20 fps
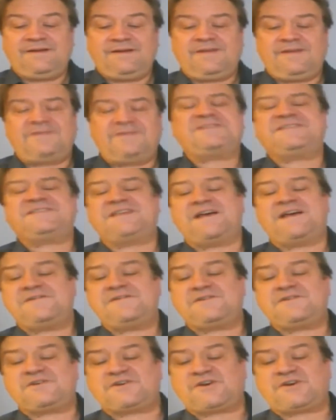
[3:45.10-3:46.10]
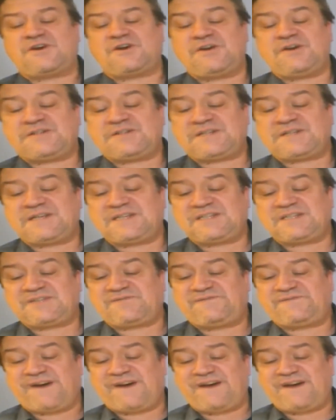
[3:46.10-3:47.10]
The son cursed his
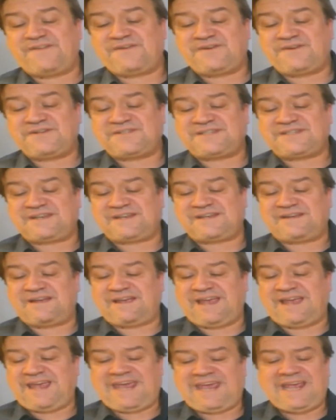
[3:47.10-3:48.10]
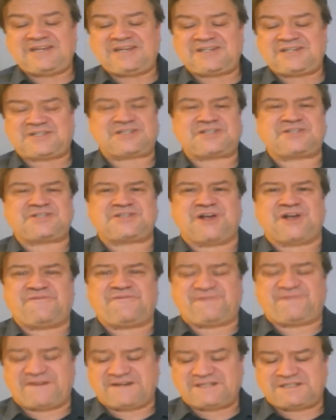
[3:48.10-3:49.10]
father's
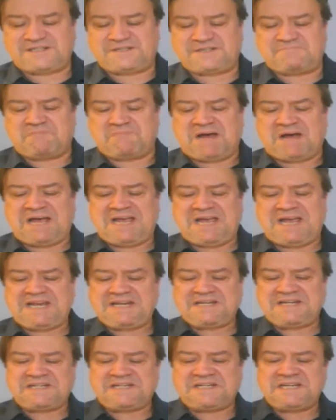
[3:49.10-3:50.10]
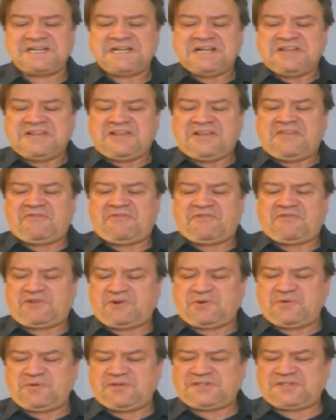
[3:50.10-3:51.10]
age-softened mind, and
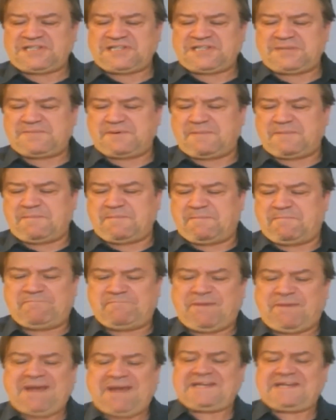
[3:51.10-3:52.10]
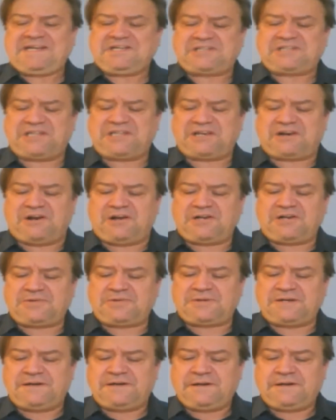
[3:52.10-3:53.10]
threw the slipper back into the
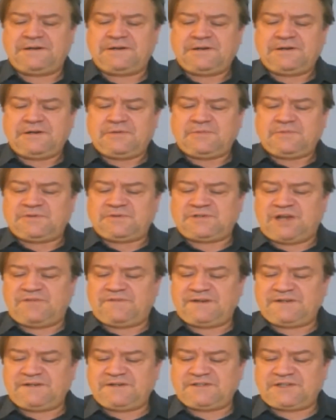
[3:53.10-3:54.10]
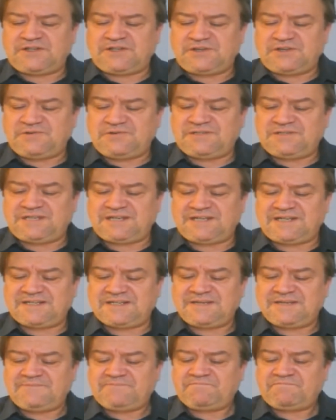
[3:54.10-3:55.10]
cauldron, resolving to use it
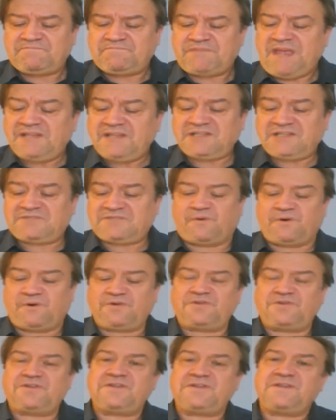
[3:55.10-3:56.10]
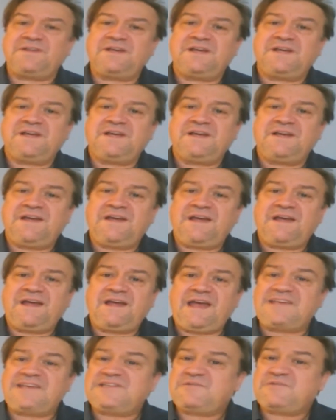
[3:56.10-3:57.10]
henceforth
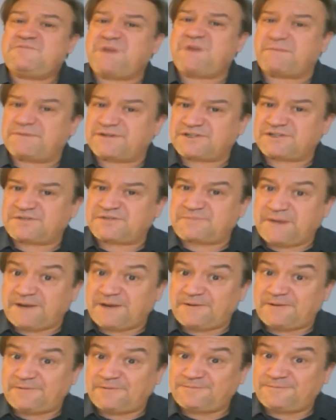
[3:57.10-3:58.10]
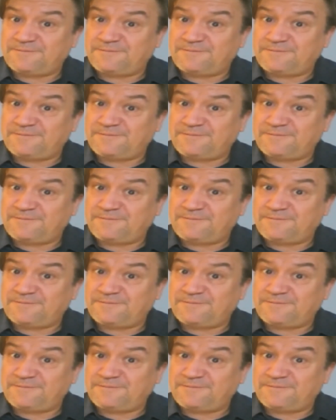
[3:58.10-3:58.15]
as a rubbish pail.